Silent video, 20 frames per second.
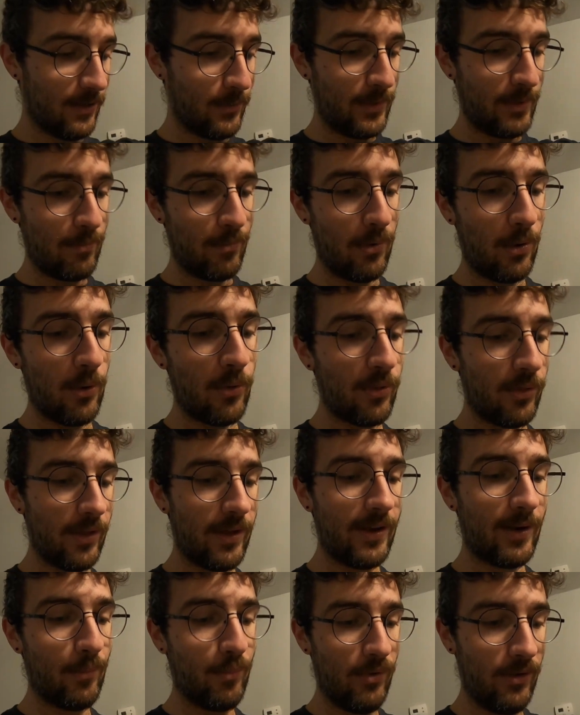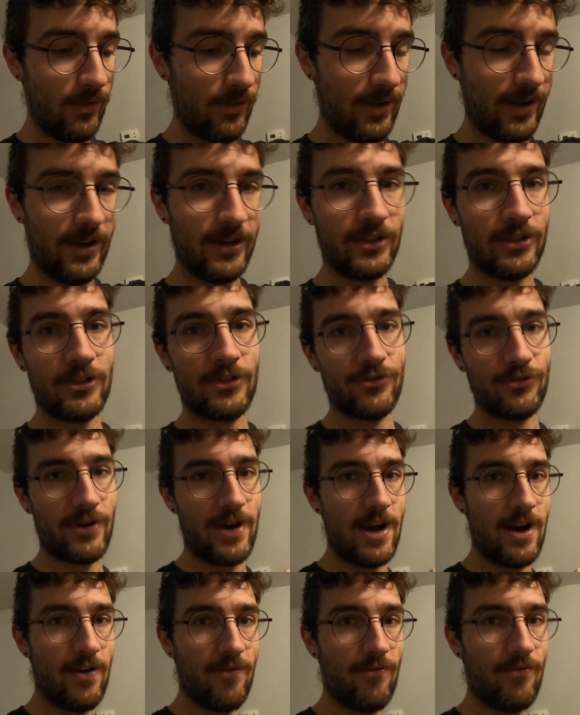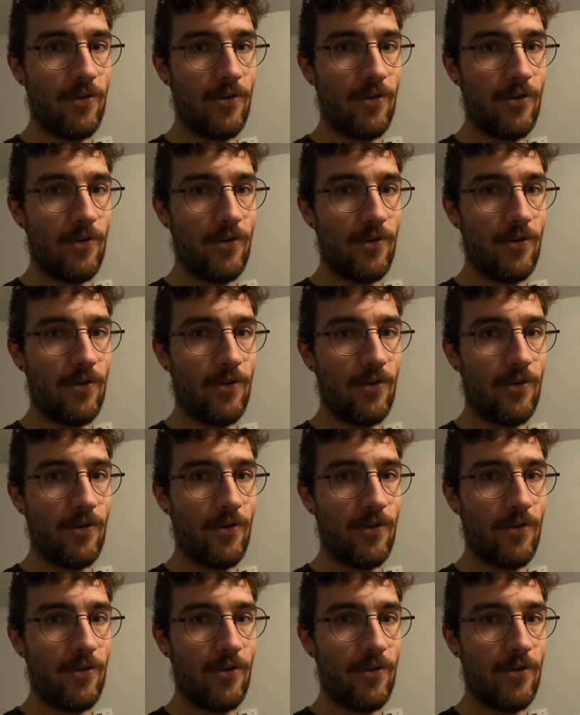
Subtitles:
and we both like put like a streak of